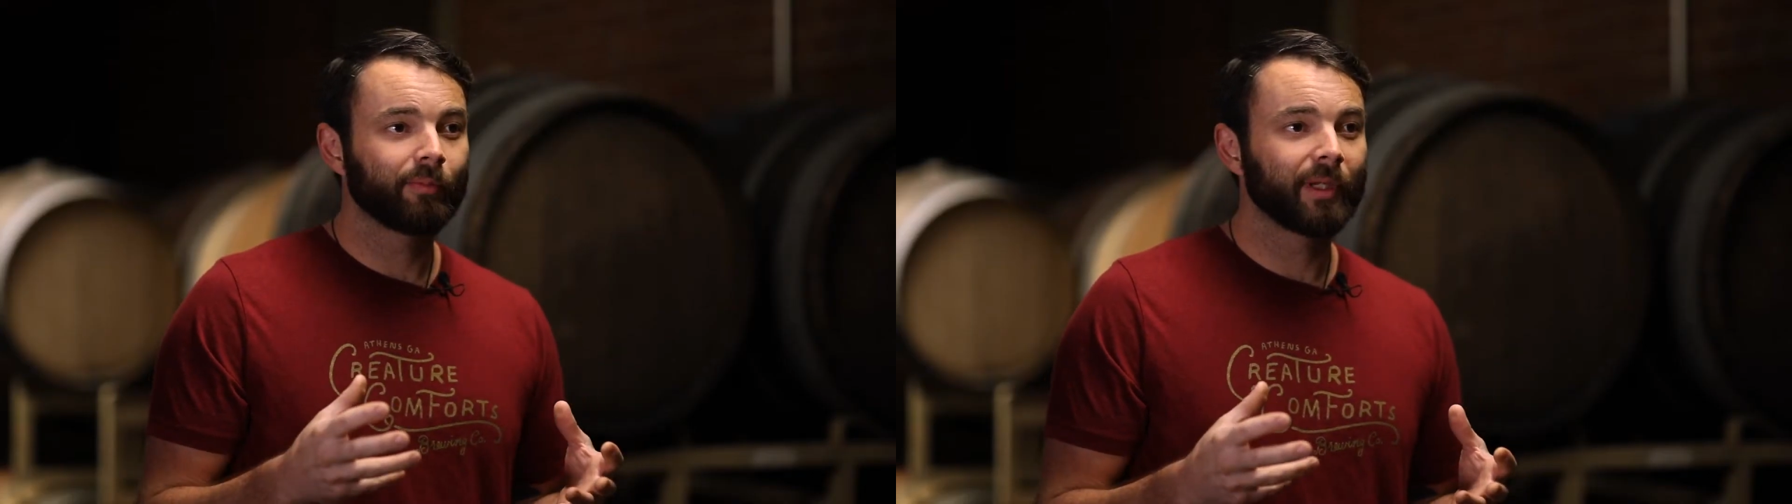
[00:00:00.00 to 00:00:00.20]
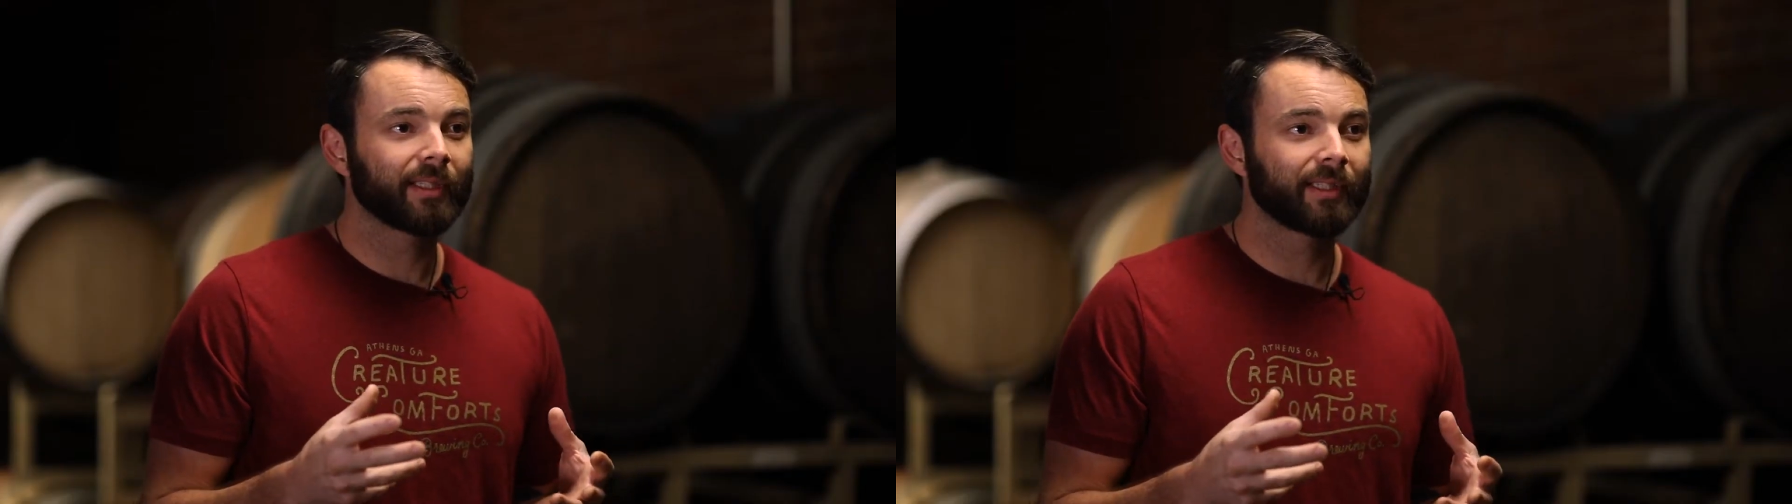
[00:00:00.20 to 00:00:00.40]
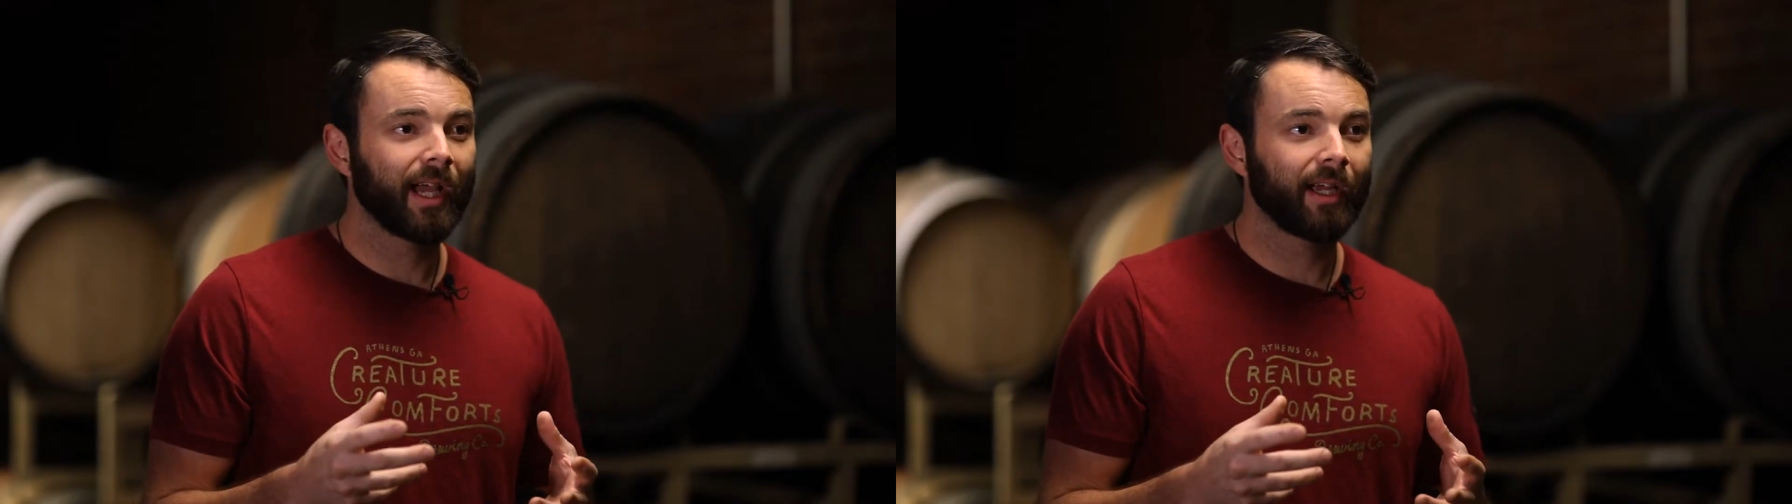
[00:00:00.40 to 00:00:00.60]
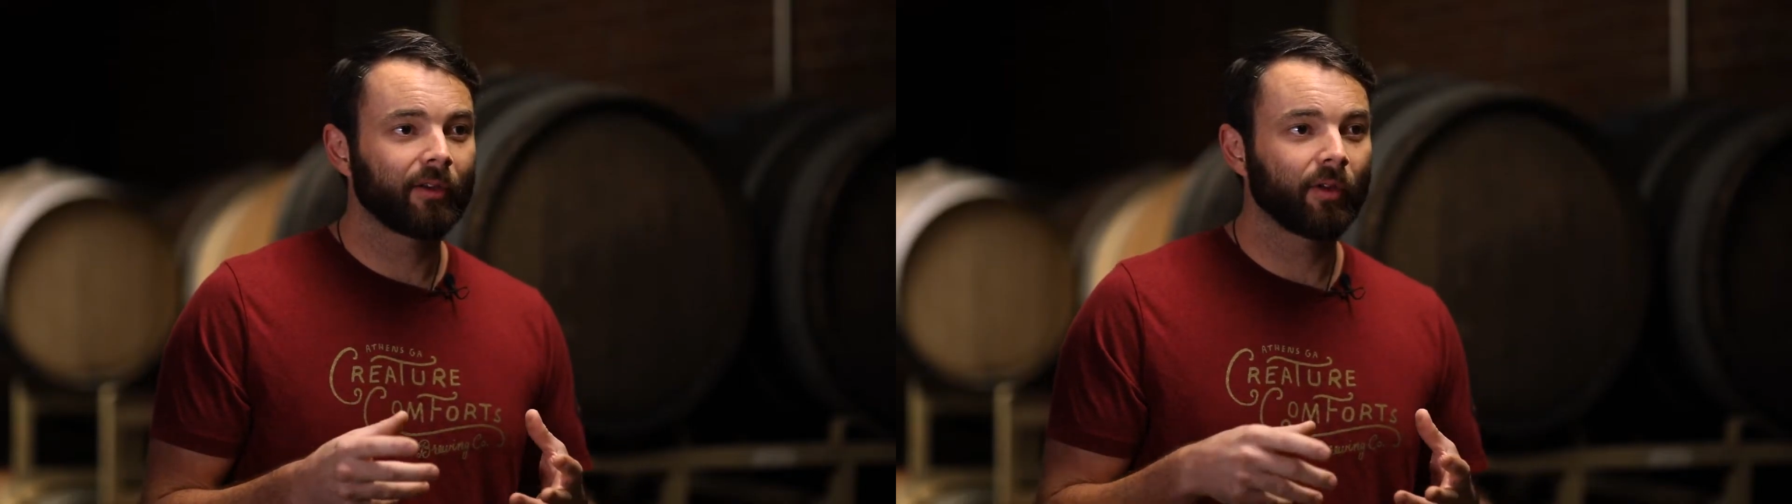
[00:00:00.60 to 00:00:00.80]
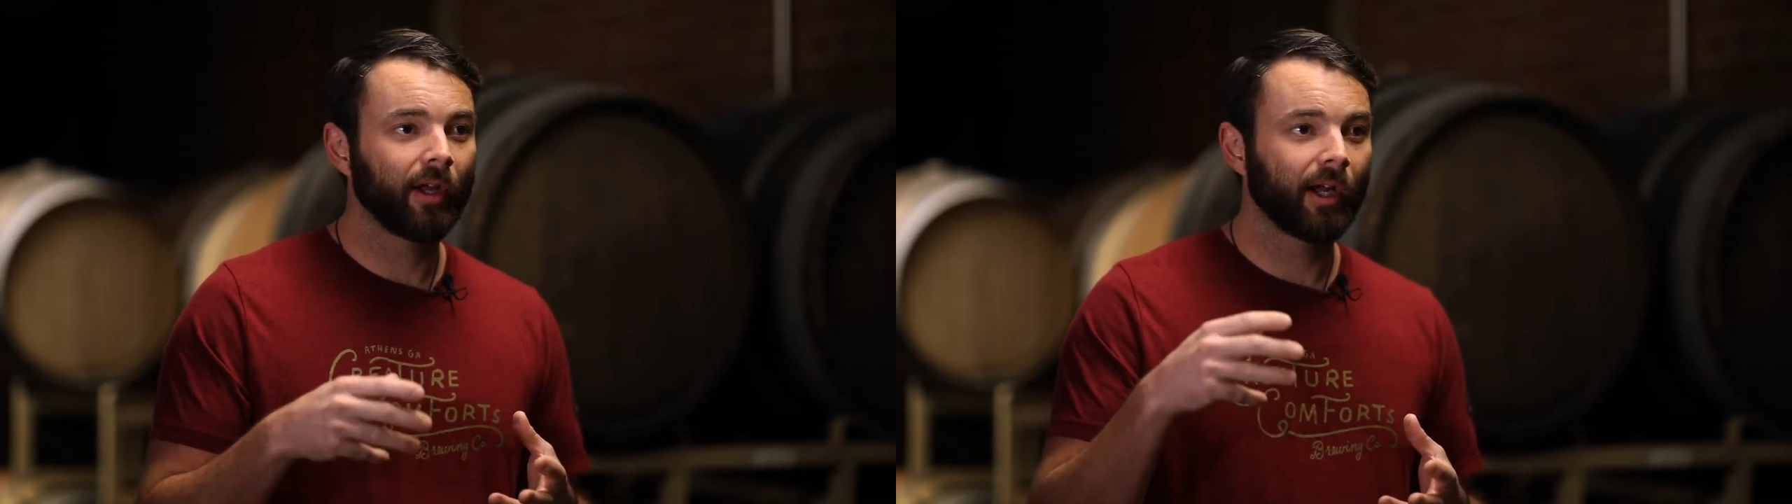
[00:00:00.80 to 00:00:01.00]
mixed that,
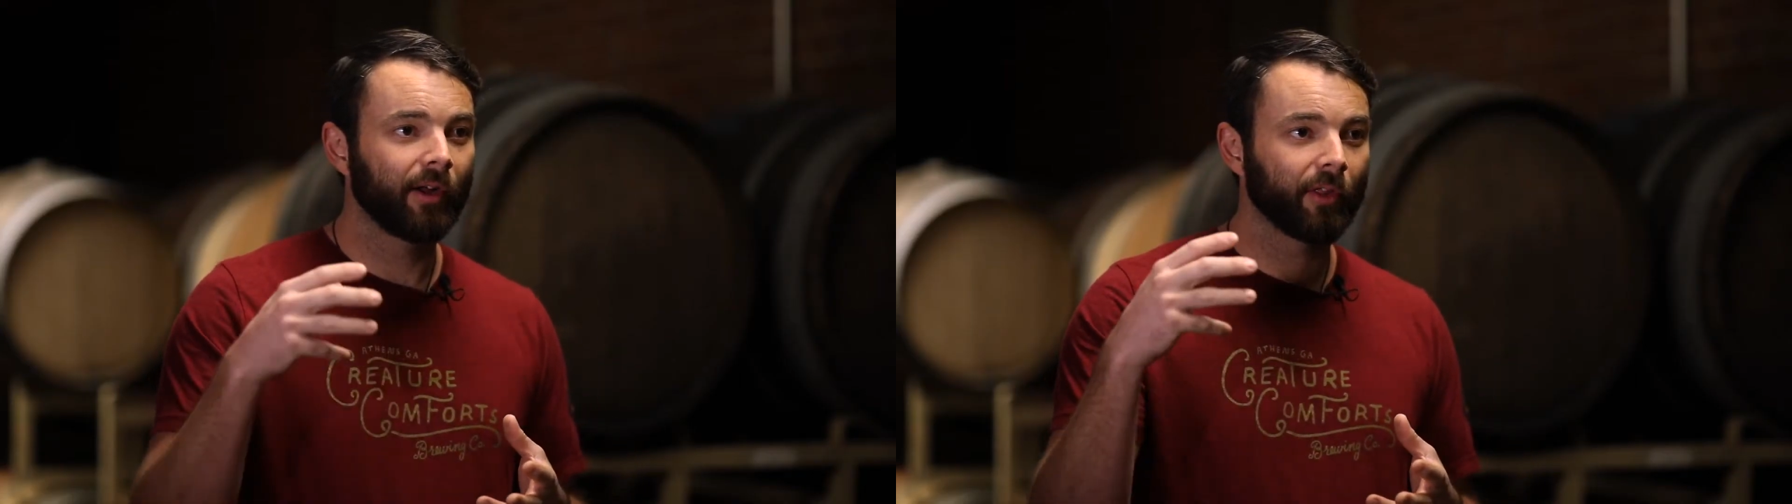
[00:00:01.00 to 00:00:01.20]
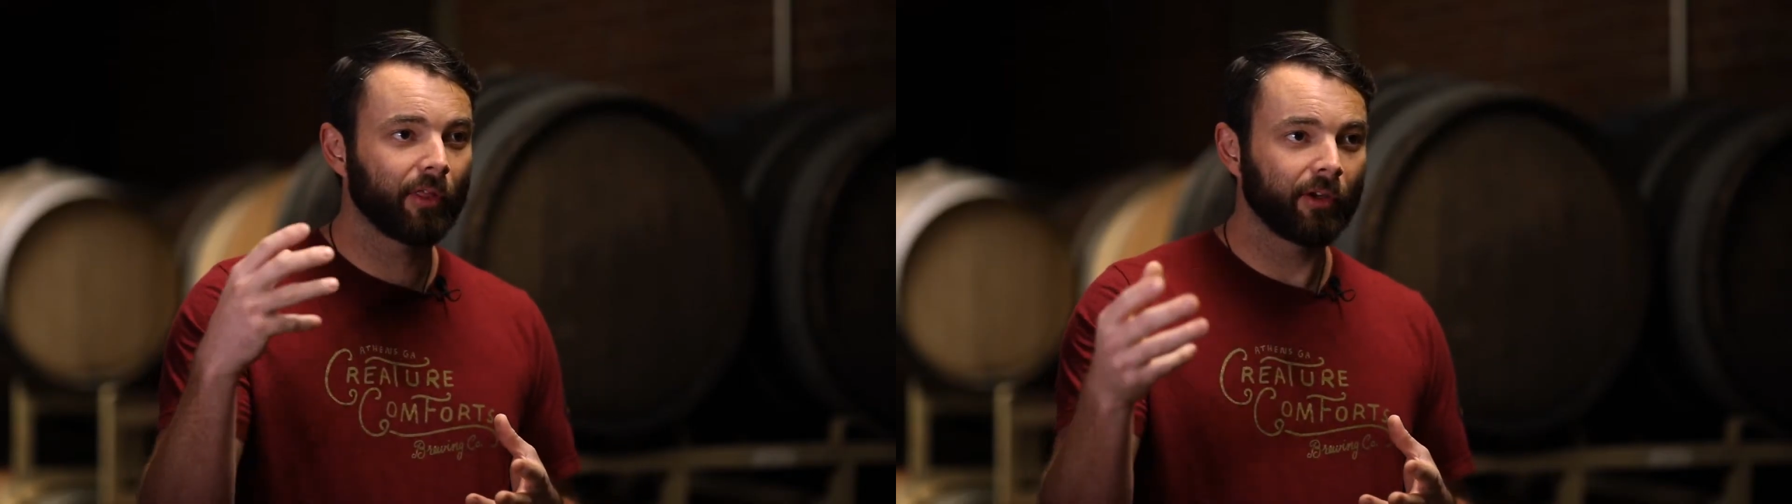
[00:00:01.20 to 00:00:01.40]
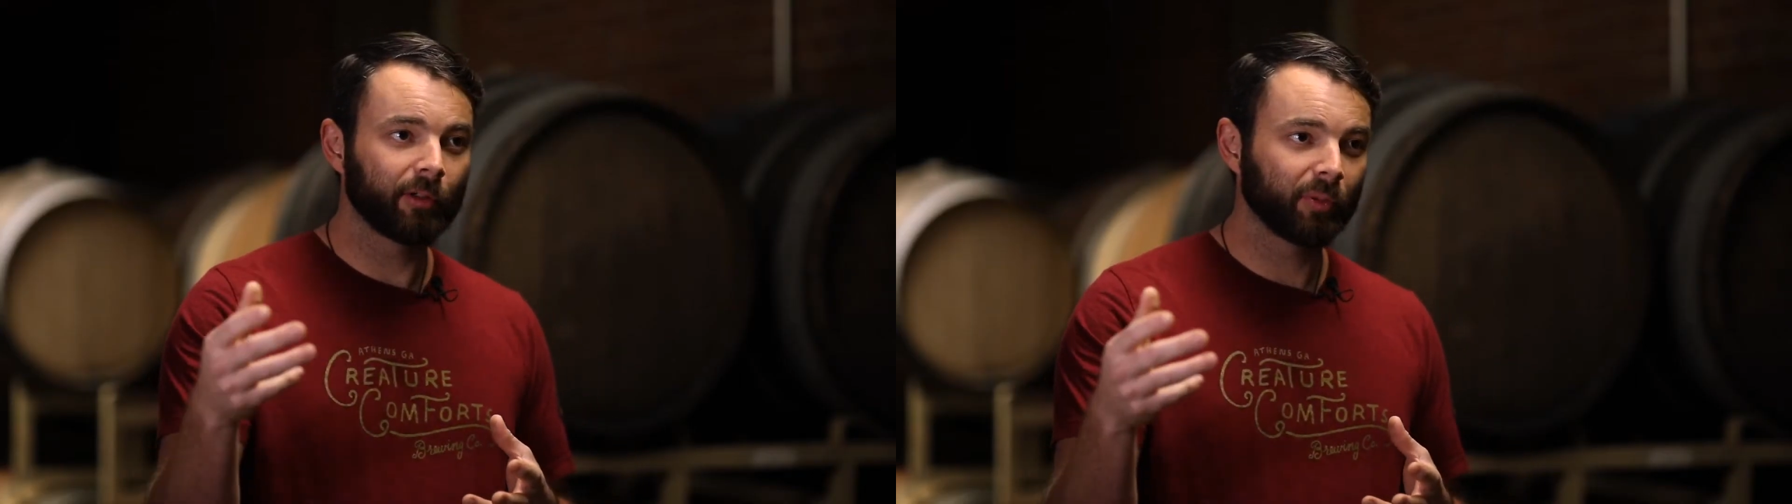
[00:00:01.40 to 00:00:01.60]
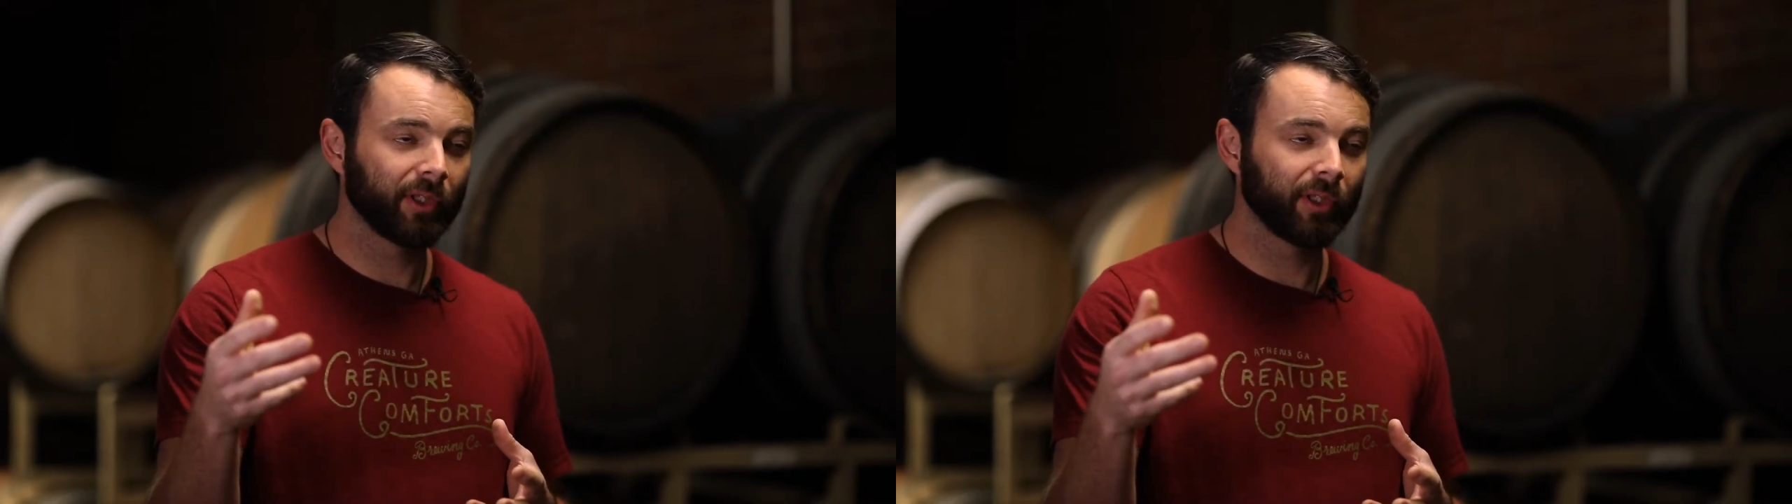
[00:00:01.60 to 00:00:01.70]
the third